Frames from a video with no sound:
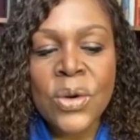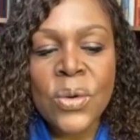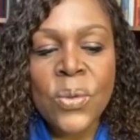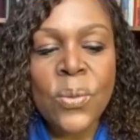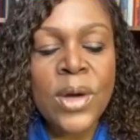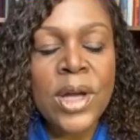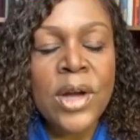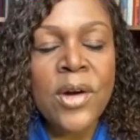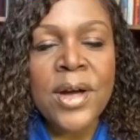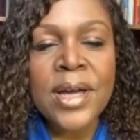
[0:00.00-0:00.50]

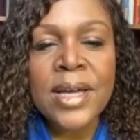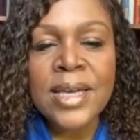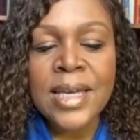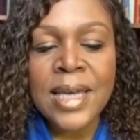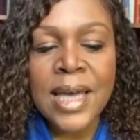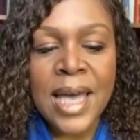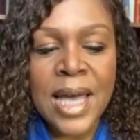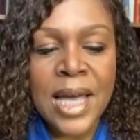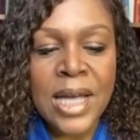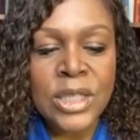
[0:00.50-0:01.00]
We are
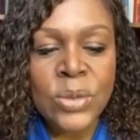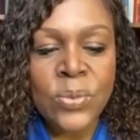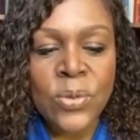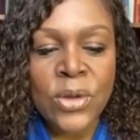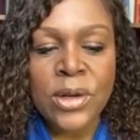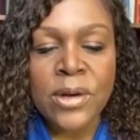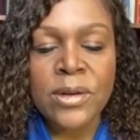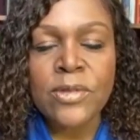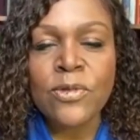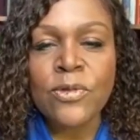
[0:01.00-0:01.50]
engaged with
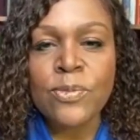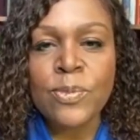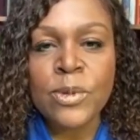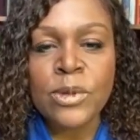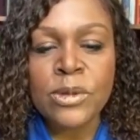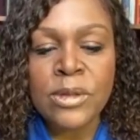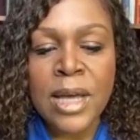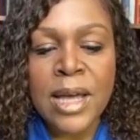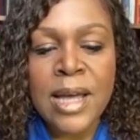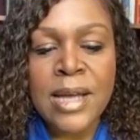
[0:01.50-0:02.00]
our
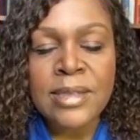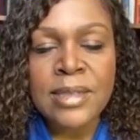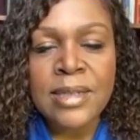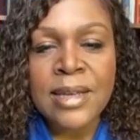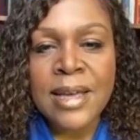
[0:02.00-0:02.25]
state